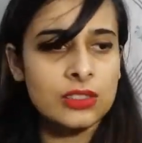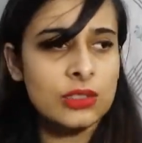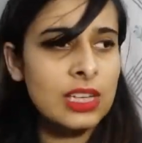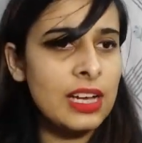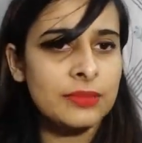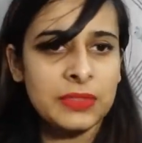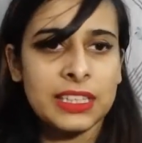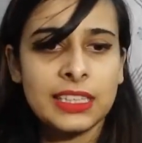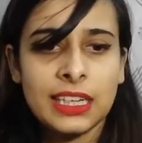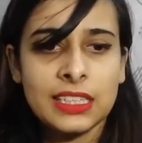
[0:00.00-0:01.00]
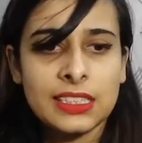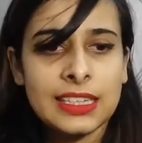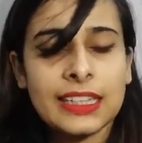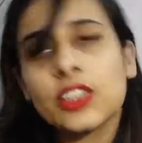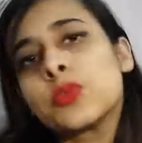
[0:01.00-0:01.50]
So yeah, I think I'll just
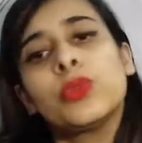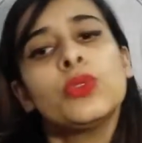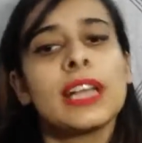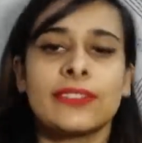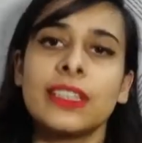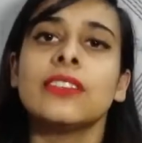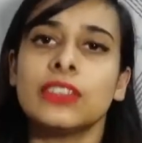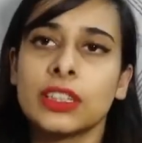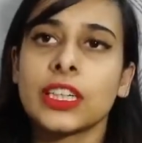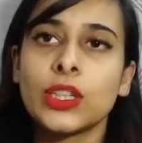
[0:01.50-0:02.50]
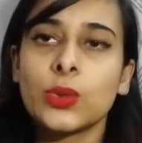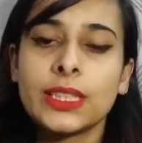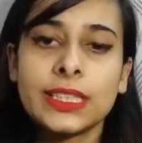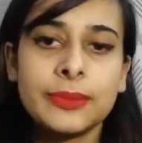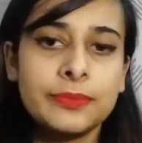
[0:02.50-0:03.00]
get a spoon and we'll work into
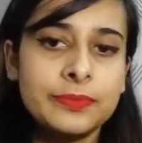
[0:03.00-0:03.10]
it.